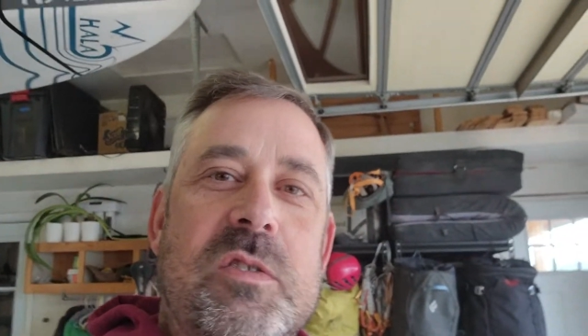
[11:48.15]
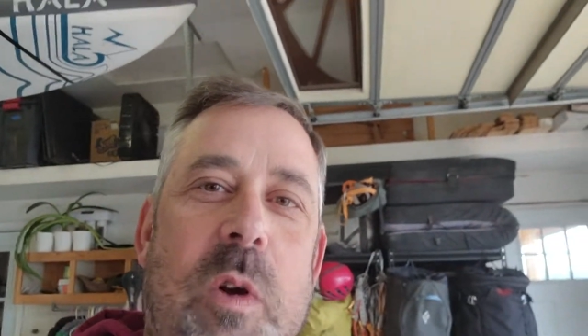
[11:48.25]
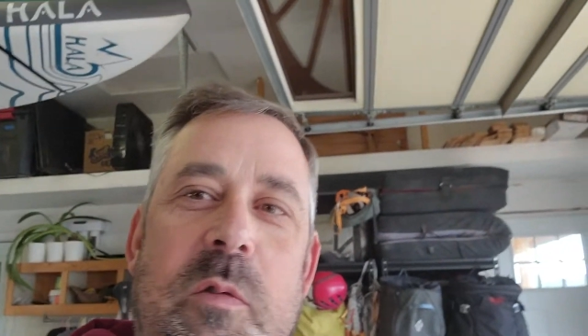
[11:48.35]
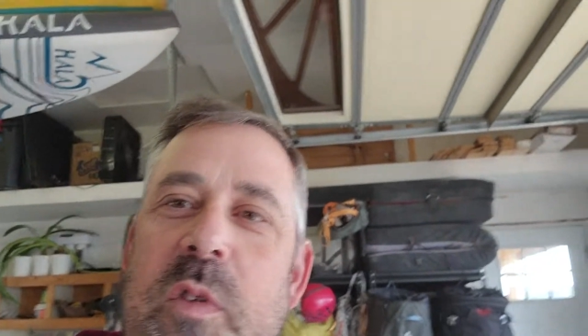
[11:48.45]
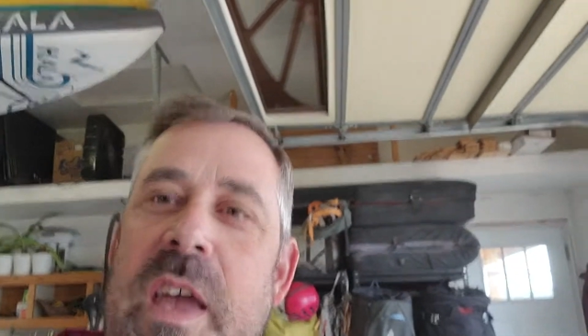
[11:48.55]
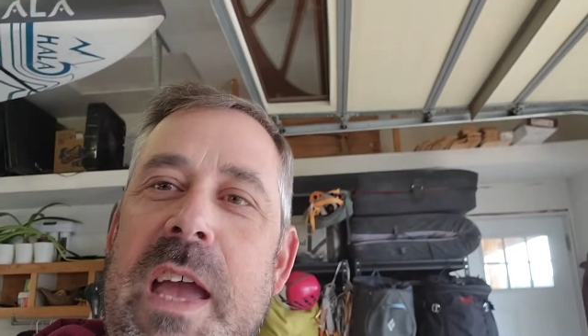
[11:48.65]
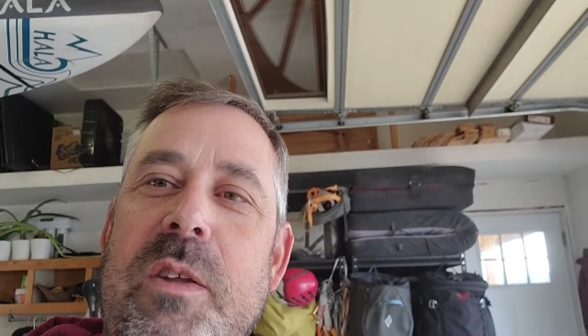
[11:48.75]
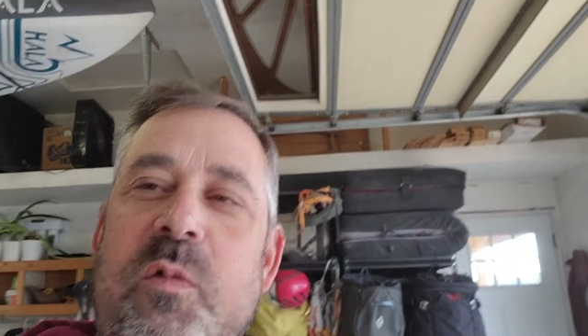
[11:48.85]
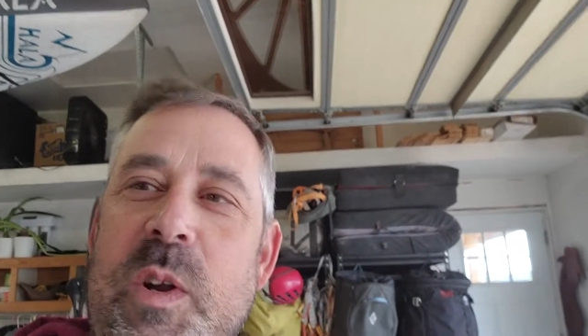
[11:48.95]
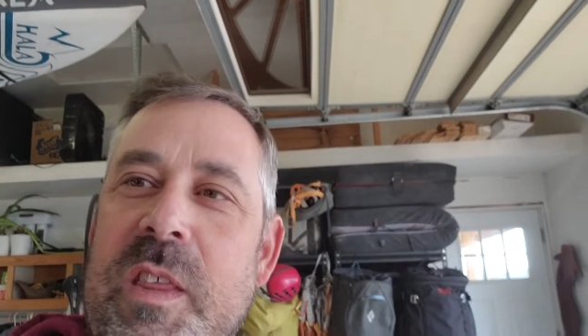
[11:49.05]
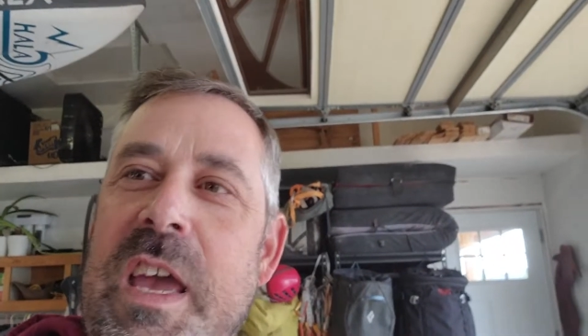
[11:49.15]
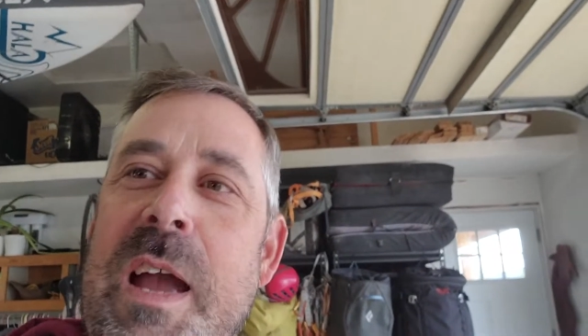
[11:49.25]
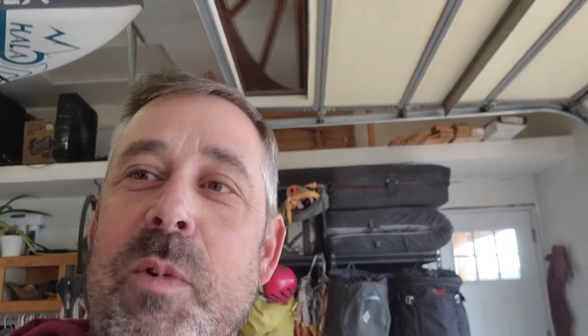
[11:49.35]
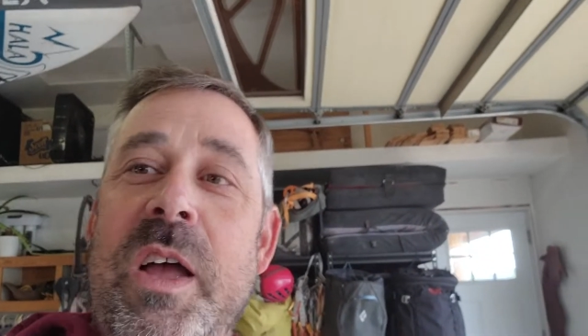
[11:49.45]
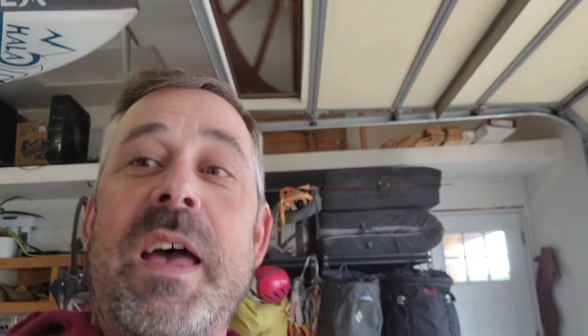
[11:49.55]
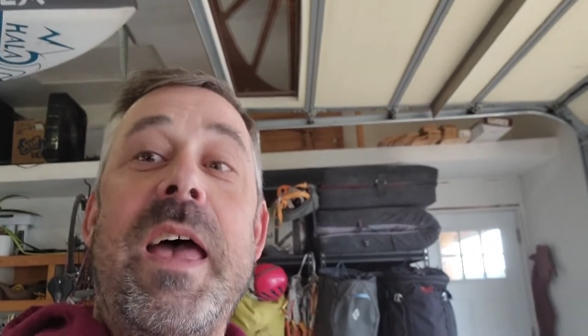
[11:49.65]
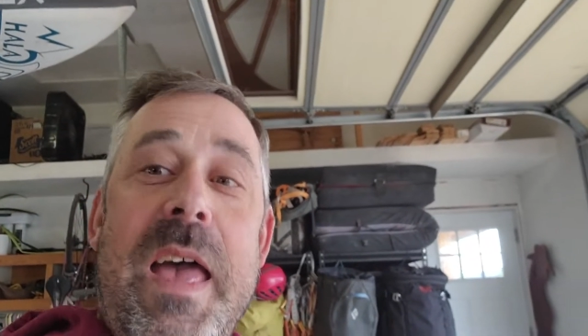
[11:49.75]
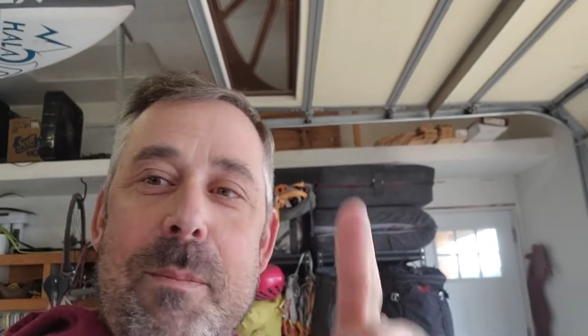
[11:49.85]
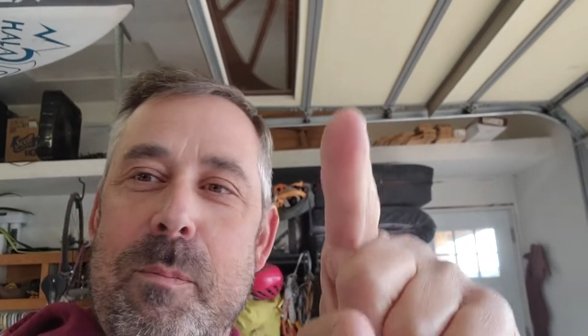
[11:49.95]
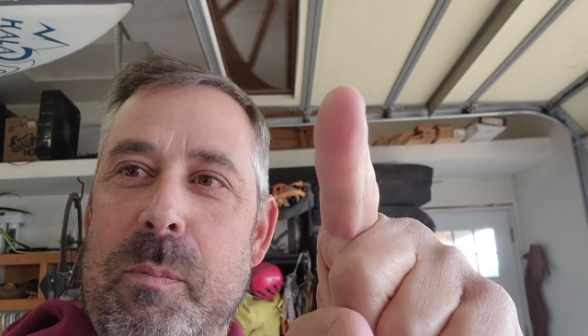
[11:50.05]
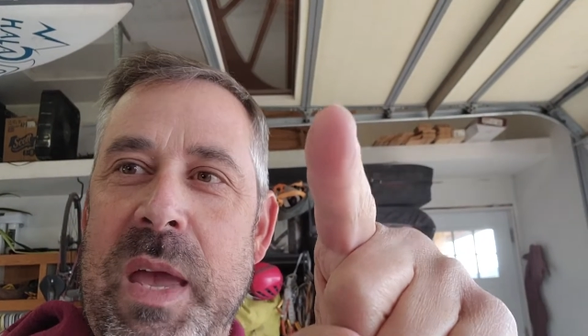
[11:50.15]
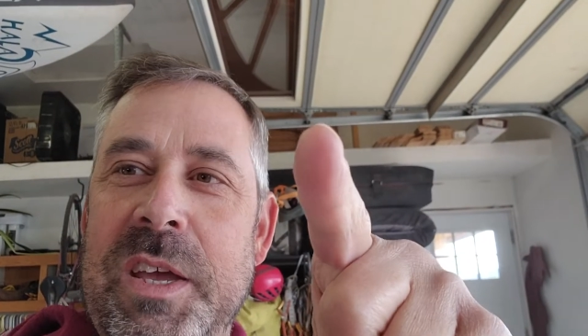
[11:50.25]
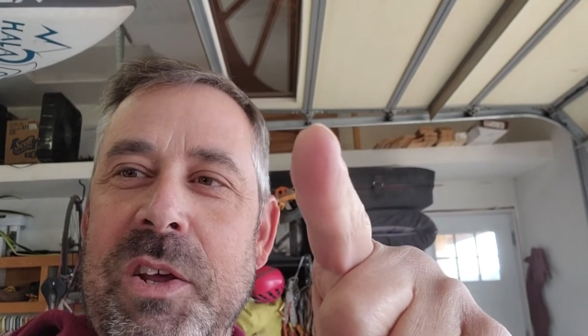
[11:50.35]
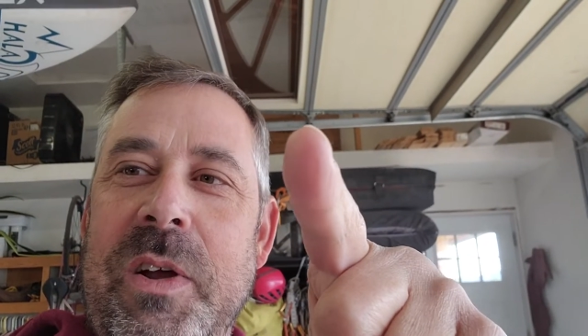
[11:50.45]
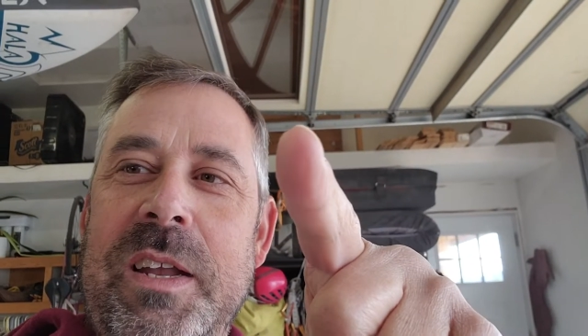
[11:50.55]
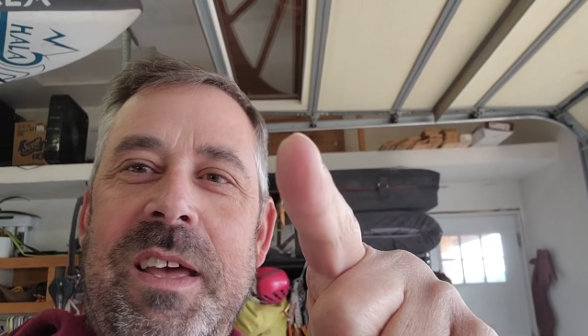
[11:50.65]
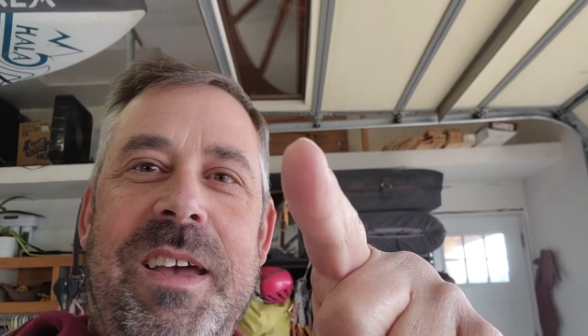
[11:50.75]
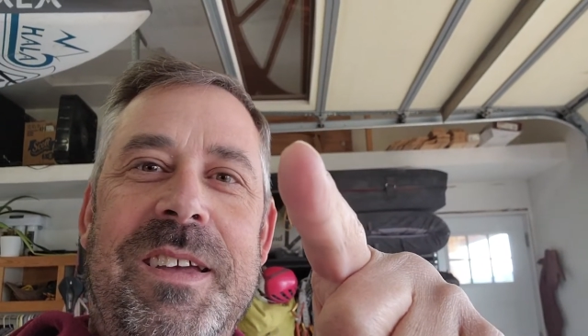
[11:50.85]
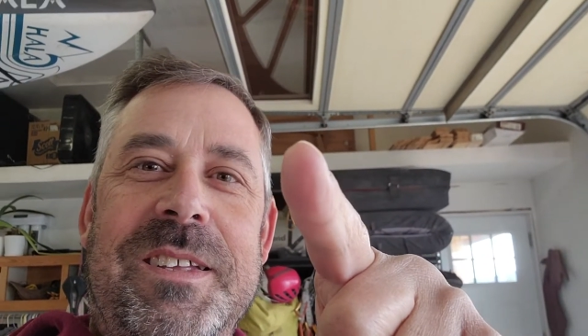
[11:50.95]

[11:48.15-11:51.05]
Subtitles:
Sorry for the hand in front of the camera. Make it a great day.